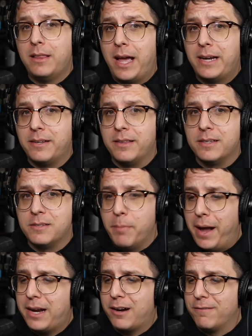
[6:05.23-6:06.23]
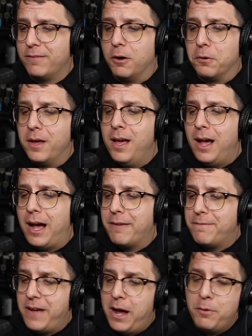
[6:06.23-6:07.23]
liked this microphone. I
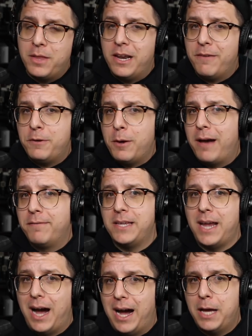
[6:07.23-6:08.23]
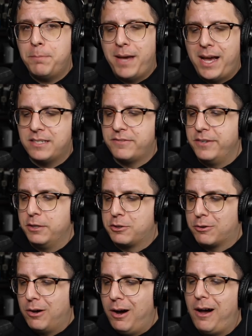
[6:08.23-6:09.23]
found that if you have the high pass
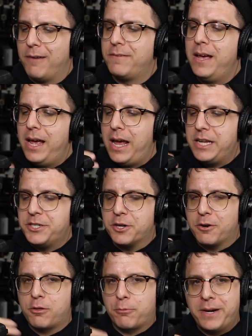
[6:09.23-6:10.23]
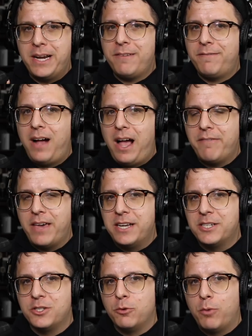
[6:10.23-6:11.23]
filter off and you're 3 to 5
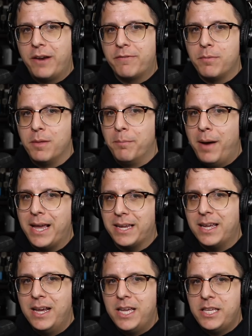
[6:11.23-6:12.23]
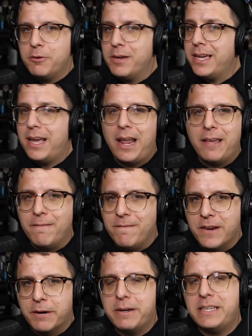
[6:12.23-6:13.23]
inches away from the mic, you can get a
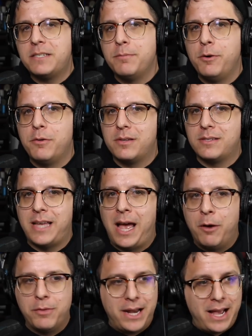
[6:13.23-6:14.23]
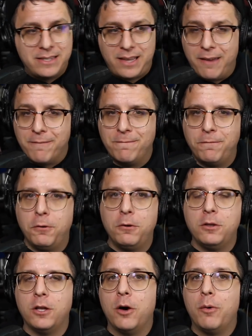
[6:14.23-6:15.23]
very smooth sound that has a
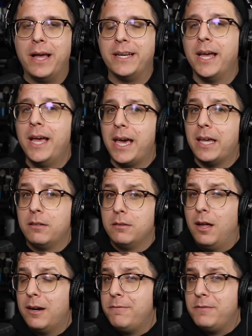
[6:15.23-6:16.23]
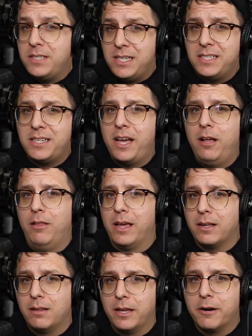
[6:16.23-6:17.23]
full low end and a lot of detail
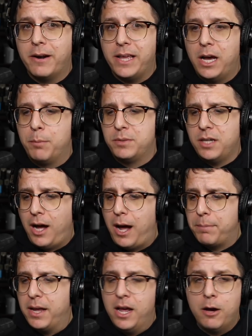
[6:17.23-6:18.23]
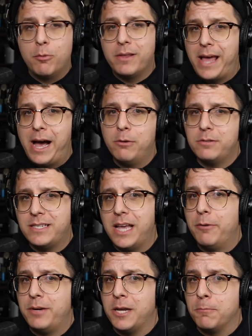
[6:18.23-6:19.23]
and clarity up top without
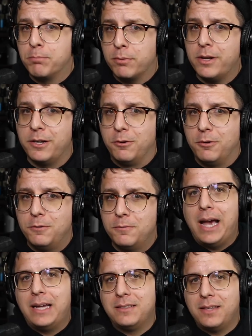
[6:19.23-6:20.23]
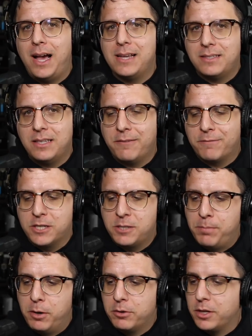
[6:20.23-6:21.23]
sounding brittle. And lastly, for
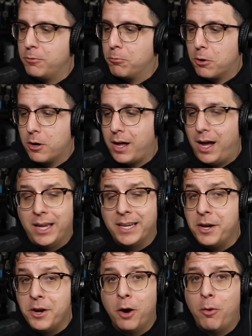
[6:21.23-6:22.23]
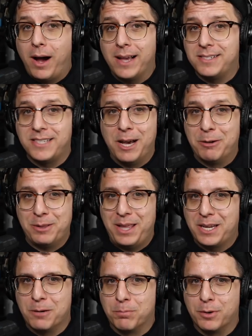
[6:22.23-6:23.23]
spoken word, I know I sound
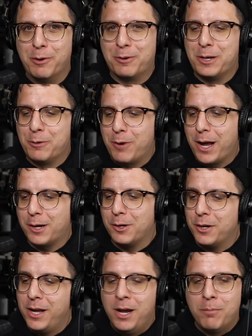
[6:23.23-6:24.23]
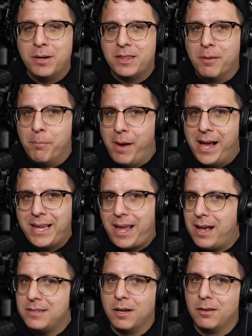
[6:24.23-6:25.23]
like a broken record, but the mic
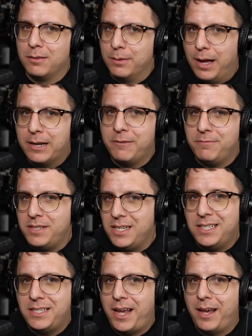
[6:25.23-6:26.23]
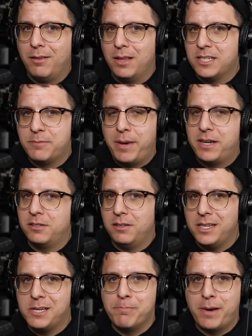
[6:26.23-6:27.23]
has a lot of detail,
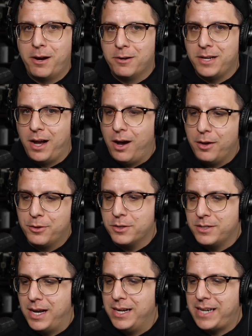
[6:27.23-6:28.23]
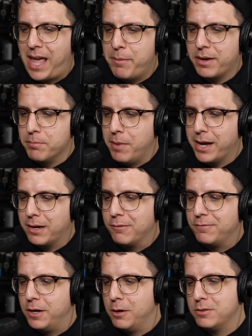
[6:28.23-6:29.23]
especially compared to other dynamic
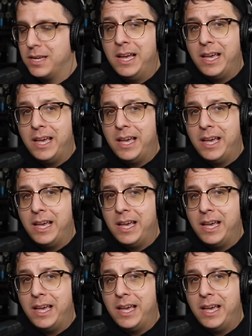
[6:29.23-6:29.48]
microphones,